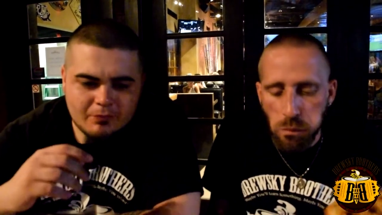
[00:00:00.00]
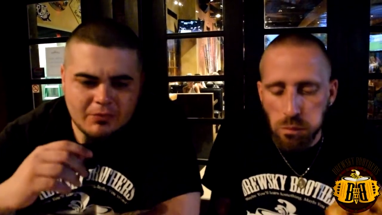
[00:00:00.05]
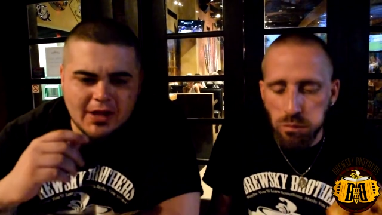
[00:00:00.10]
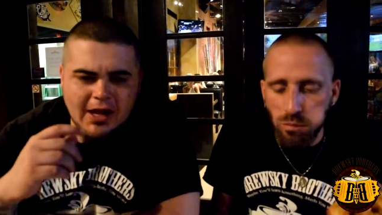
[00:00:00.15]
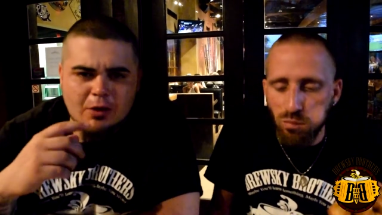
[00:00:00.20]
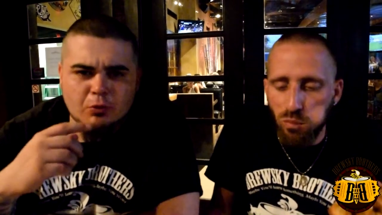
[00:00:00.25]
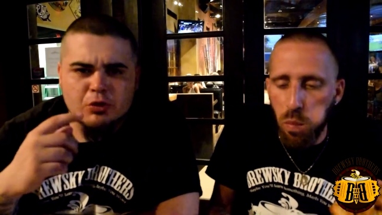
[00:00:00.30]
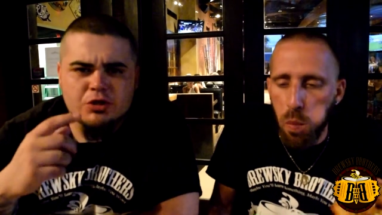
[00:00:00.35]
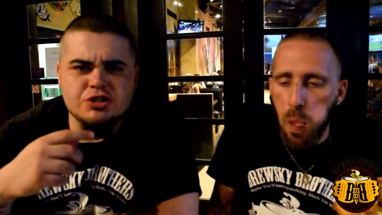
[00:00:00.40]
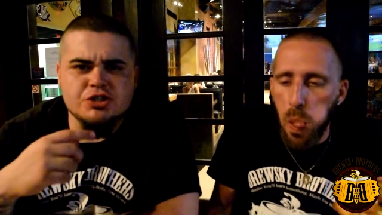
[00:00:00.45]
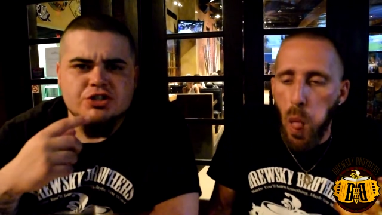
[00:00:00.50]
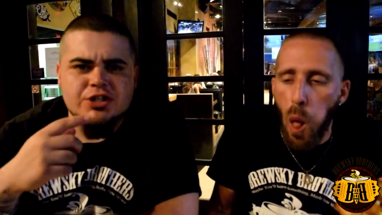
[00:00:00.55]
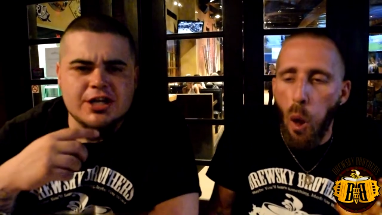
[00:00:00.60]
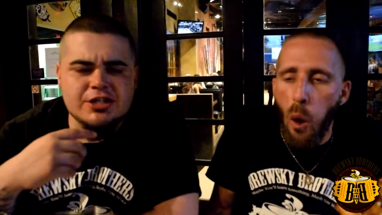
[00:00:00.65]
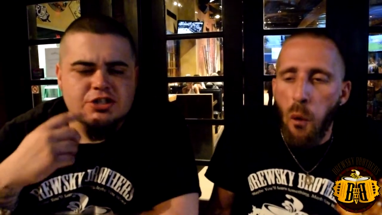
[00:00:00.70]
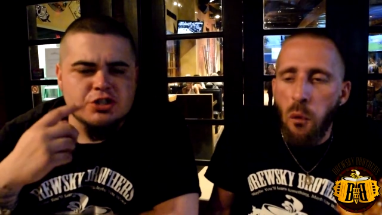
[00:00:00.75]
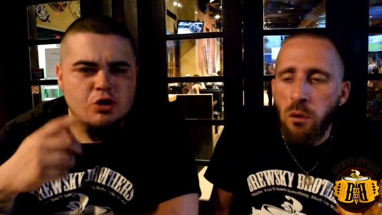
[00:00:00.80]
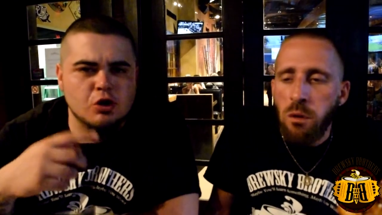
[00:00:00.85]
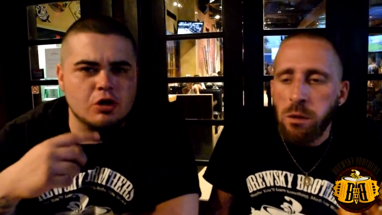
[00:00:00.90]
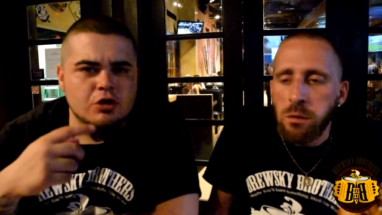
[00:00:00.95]
Speaker 1: And once you taste
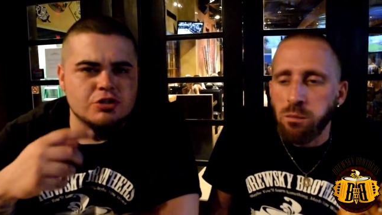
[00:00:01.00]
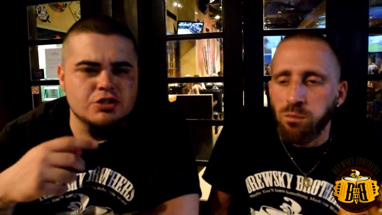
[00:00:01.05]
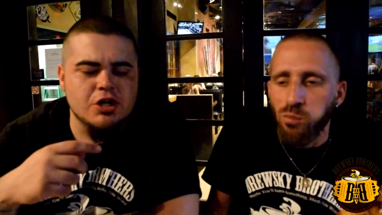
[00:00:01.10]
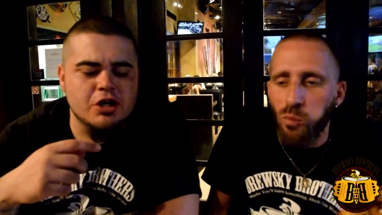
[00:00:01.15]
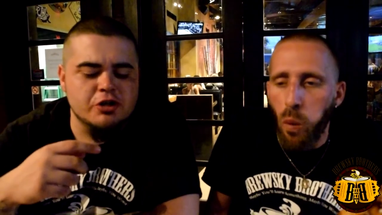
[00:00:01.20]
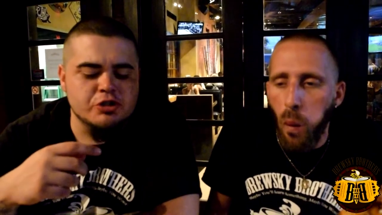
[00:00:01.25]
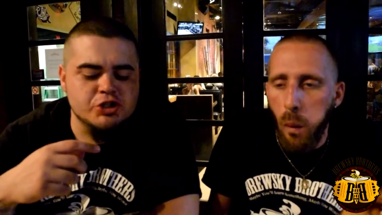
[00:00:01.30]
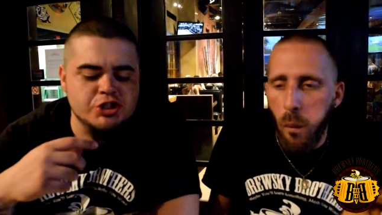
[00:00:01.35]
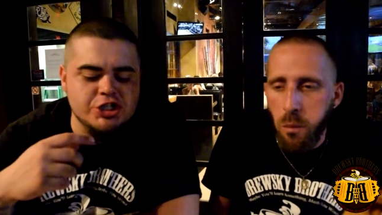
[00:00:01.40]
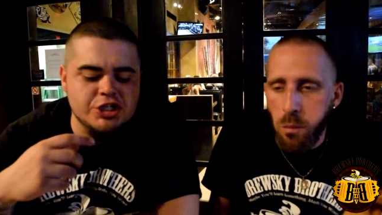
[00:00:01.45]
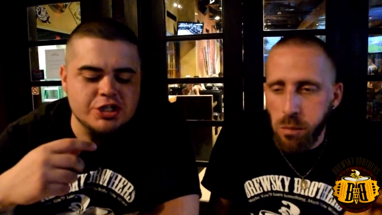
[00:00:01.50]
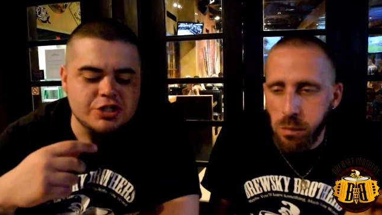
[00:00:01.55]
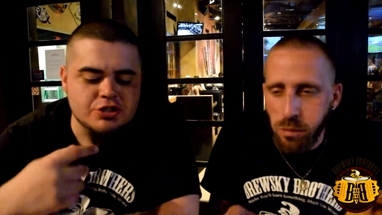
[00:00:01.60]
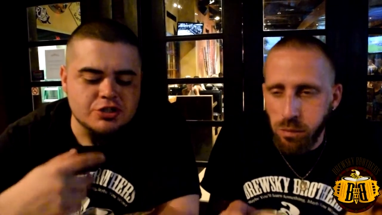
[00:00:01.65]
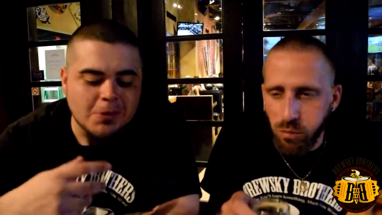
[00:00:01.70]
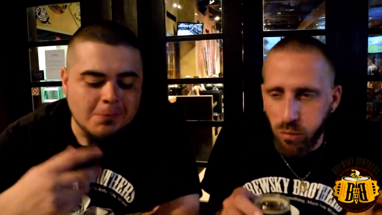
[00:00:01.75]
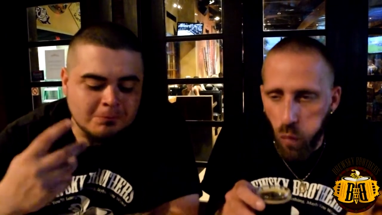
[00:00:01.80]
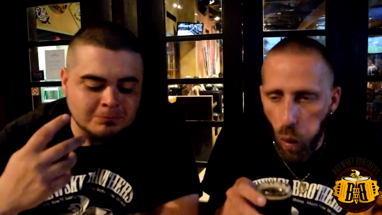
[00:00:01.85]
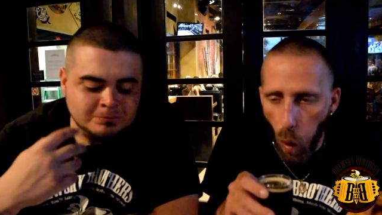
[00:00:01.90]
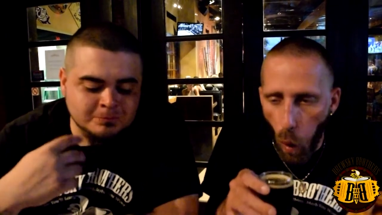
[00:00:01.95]
the Gorgonzola cheese,
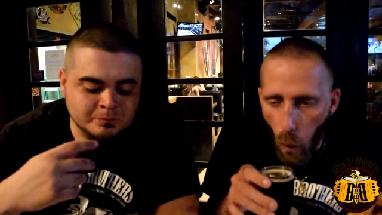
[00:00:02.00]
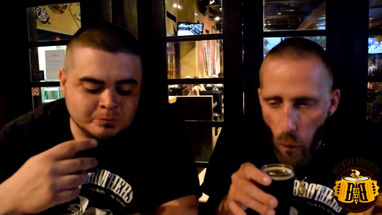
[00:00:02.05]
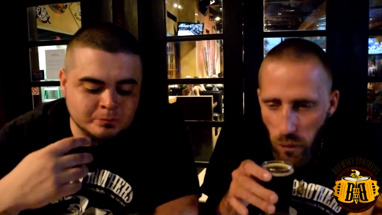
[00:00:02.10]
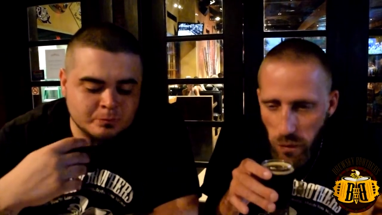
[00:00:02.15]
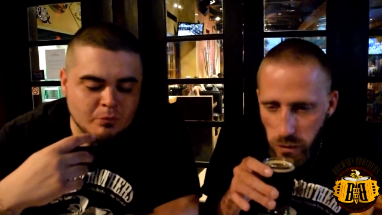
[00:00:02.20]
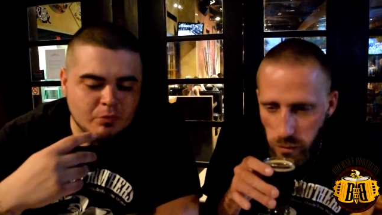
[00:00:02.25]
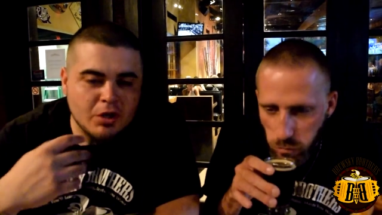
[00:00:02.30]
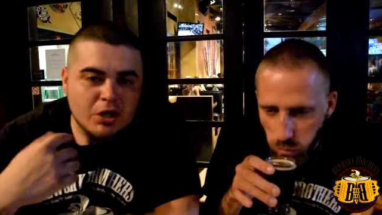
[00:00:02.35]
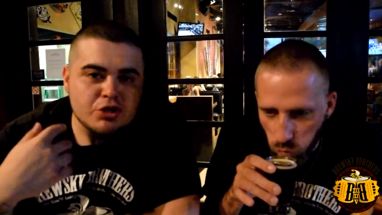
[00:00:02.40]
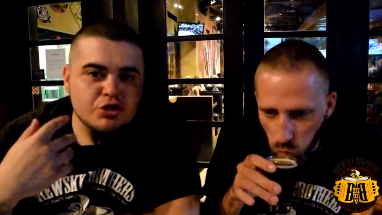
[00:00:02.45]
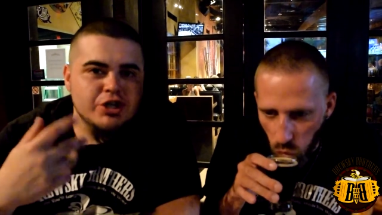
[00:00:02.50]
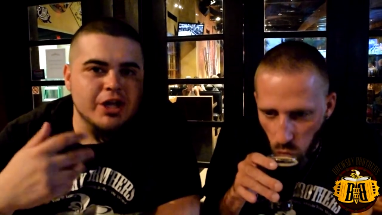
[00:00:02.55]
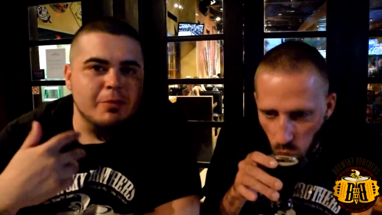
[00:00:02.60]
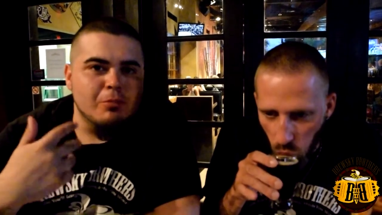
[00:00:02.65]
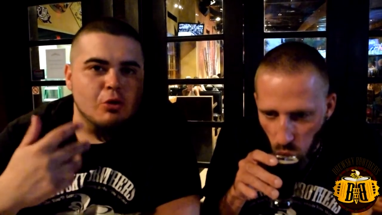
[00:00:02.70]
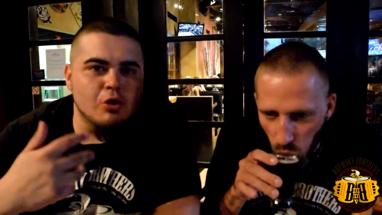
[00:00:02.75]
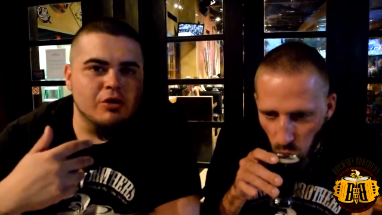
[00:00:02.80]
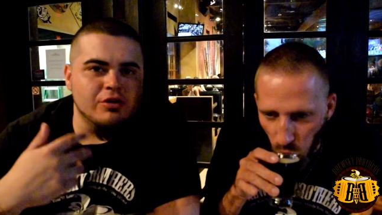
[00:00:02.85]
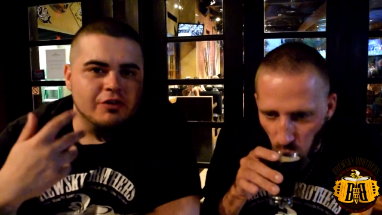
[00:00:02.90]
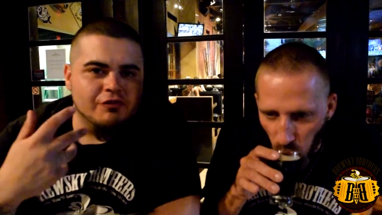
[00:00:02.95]
you get
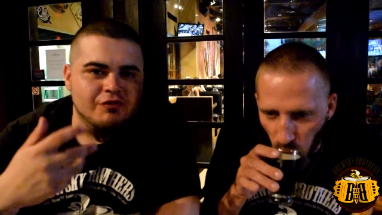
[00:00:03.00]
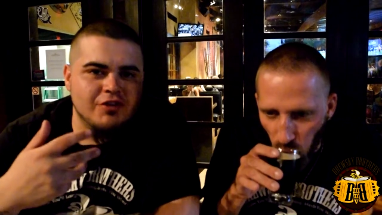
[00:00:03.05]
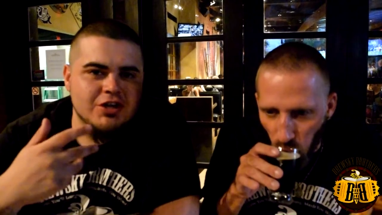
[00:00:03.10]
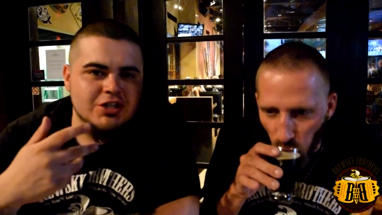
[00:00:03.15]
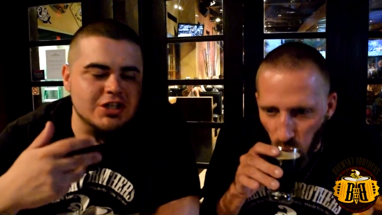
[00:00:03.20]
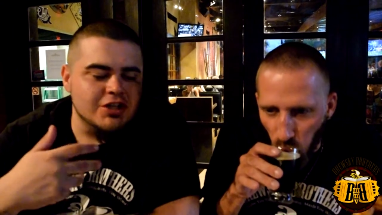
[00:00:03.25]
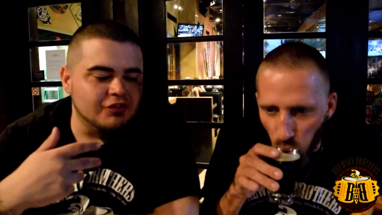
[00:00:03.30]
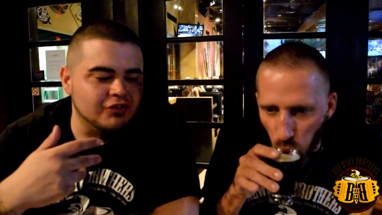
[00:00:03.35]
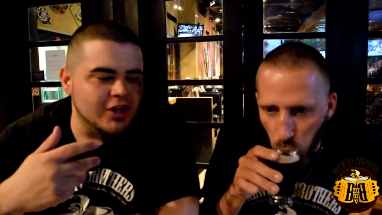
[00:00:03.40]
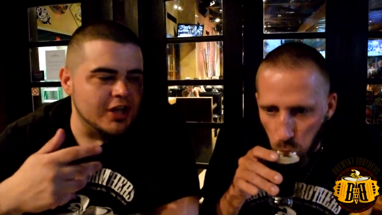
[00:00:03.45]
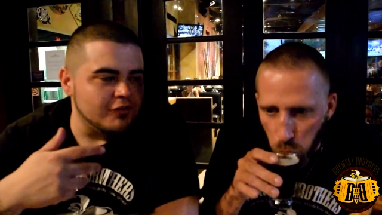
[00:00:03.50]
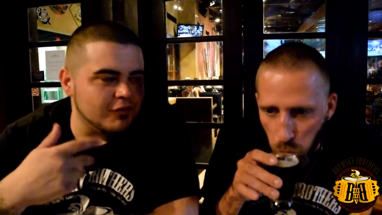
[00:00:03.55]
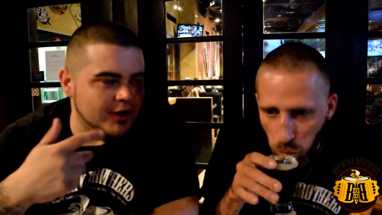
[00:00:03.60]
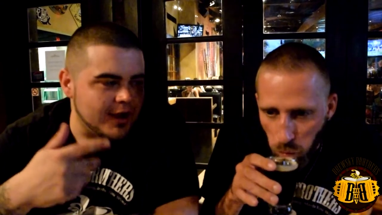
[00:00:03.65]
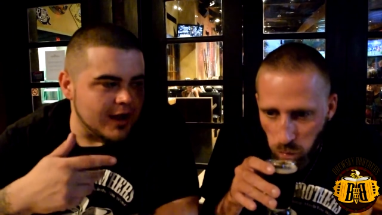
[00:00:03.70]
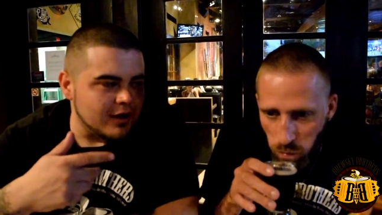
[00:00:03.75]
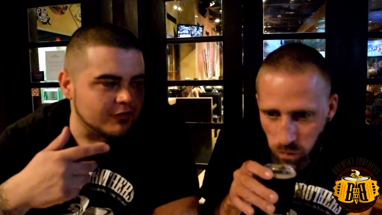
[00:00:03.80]
more of the funky flavor out